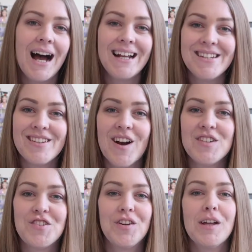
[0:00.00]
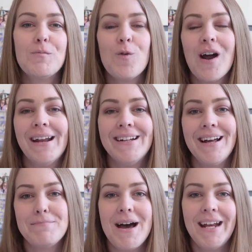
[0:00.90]
and it stars Julianne Moore and
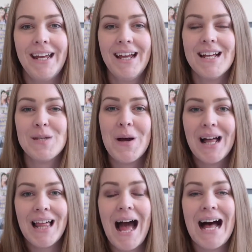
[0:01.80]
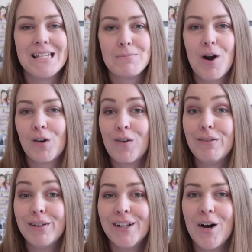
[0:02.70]
Annette Bening as well as Mark
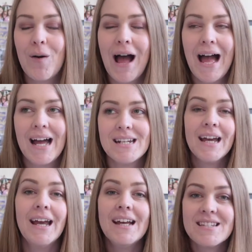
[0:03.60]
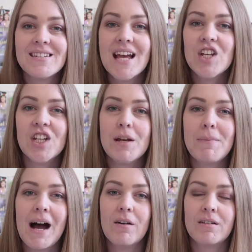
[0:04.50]
Ruffalo and it is essentially
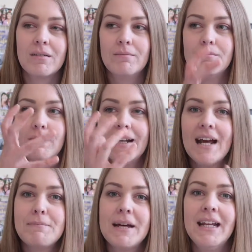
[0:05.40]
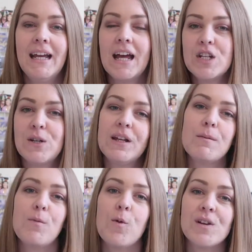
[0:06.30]
about Annette Bening and
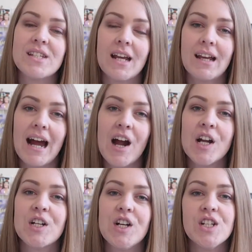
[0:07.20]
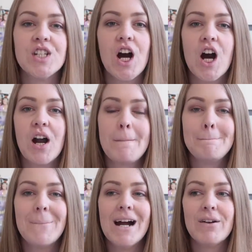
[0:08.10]
Julianne Moore's characters are
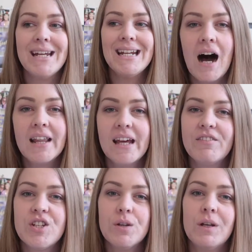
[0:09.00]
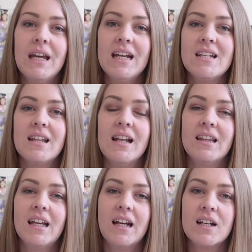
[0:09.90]
married and they have two kids
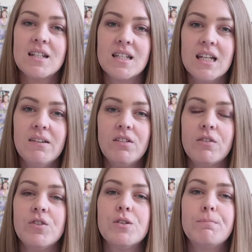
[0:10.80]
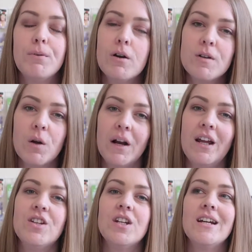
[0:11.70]
that they conceived through sperm
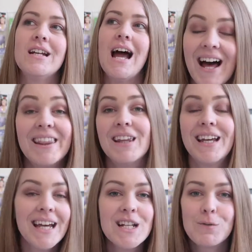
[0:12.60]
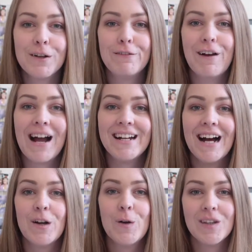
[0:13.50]
donation and the kids want to find
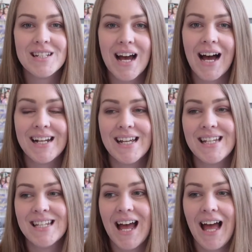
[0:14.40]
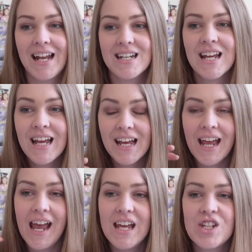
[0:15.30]
out who the dad is and
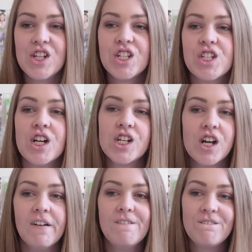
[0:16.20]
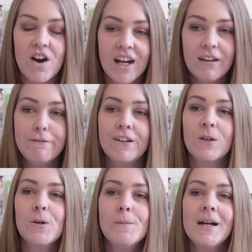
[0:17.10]
it is just such a funny
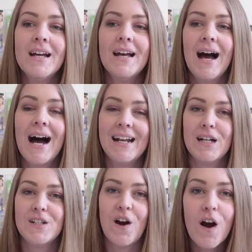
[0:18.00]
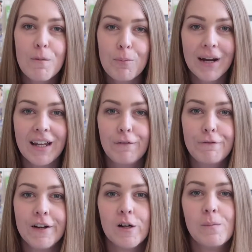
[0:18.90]
film and it is heartbreaking
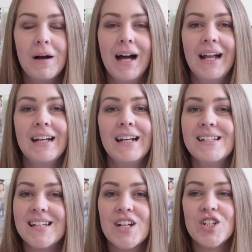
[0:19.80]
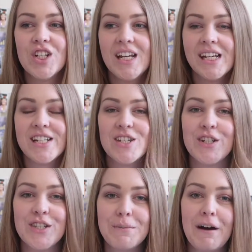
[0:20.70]
film and essentially it's
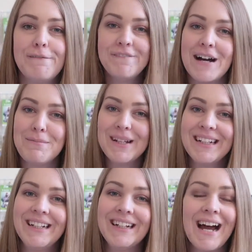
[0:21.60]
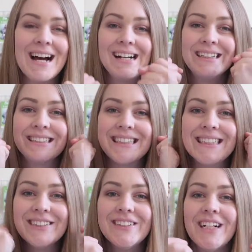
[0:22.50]
just about family and
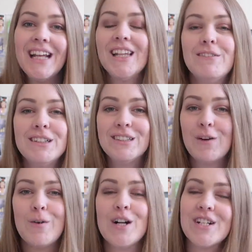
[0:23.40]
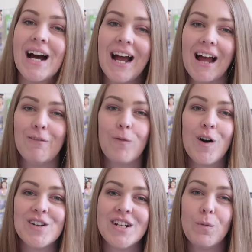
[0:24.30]
oh I love it so much. I have
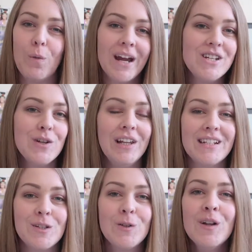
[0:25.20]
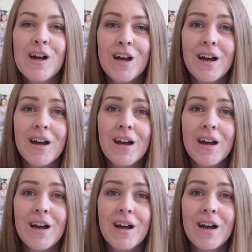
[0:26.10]
watched it way too little